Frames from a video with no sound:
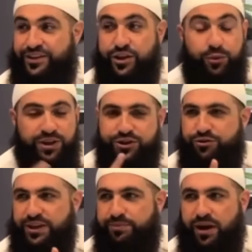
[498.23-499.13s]
He went
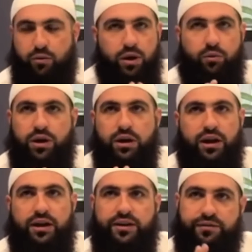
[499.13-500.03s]
straight.
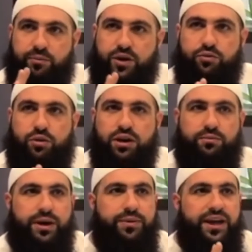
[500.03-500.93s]
Wallah, if I'm not wrong,
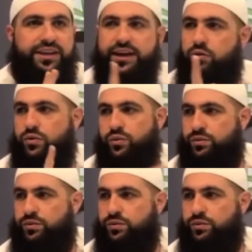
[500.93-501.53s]
maybe a day or two.